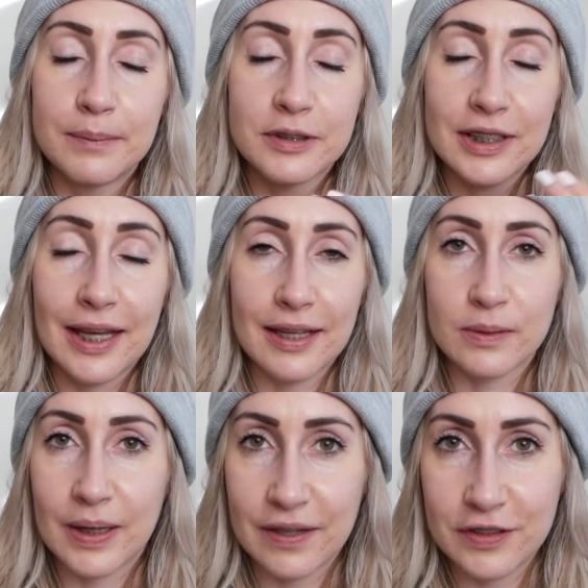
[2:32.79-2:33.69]
So yeah, that's
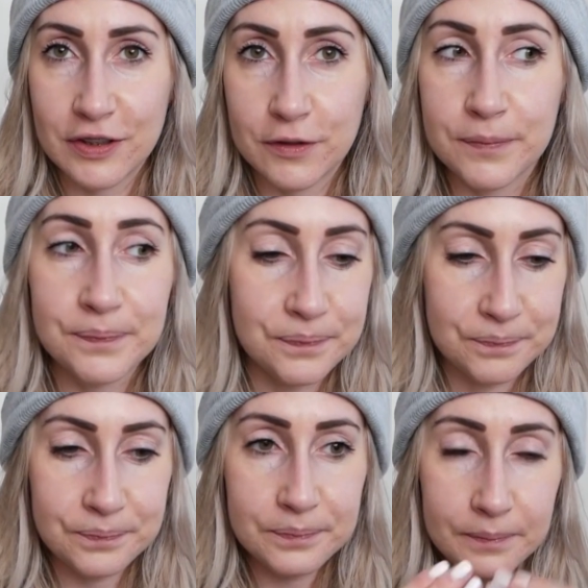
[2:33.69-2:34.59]
what I have to do.
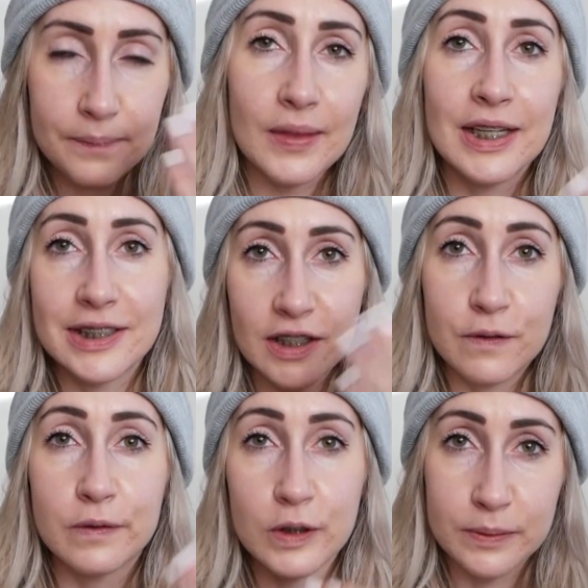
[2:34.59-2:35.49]
It's like
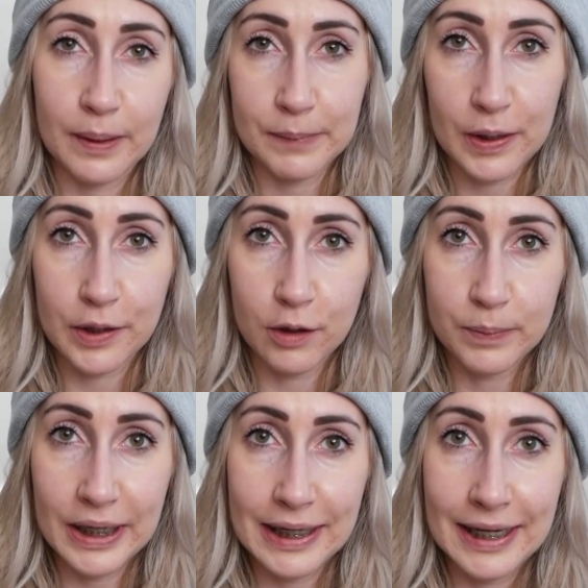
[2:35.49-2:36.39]
force my mouth
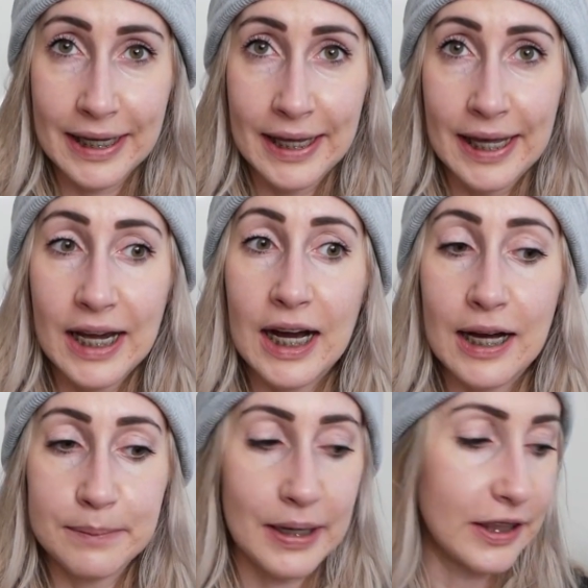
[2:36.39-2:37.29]
open.
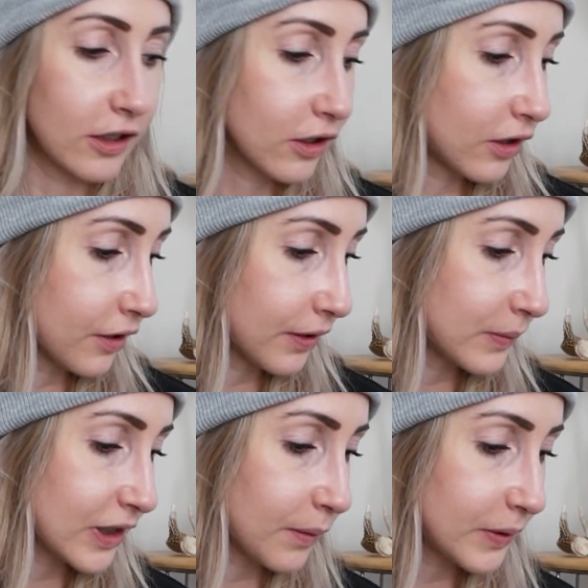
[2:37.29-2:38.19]
And the girl that
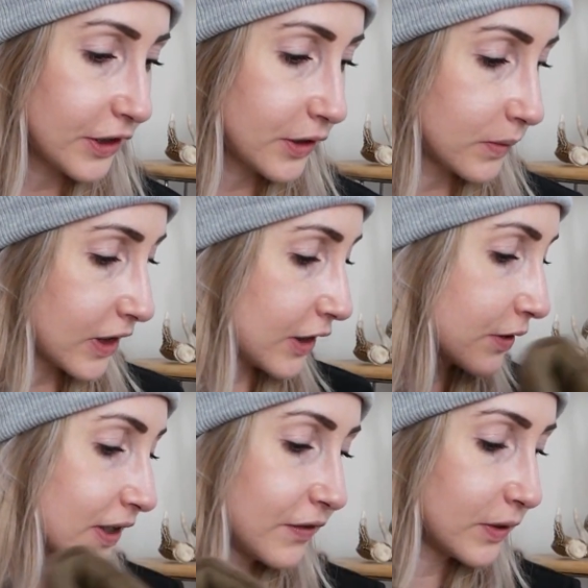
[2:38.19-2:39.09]
was helping, she was like, you
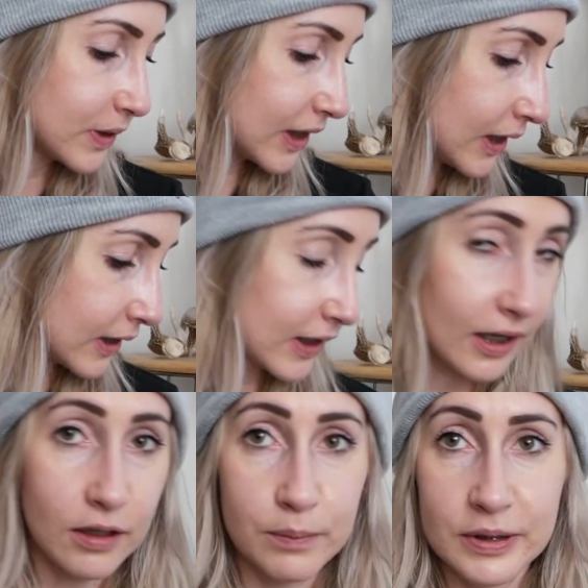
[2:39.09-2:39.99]
just have to use heat to
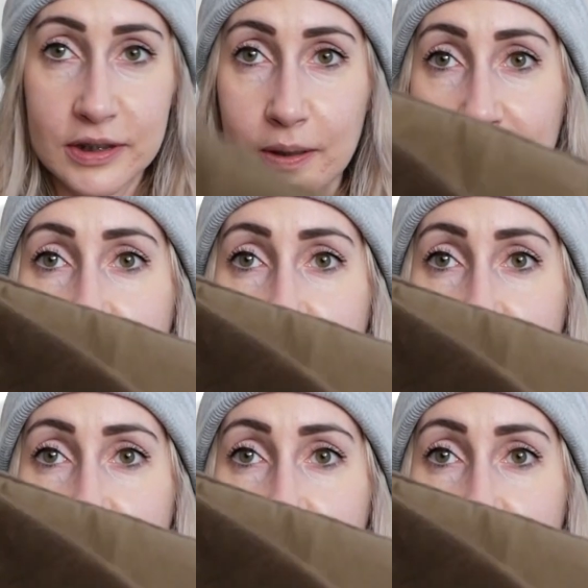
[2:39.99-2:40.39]
help. And so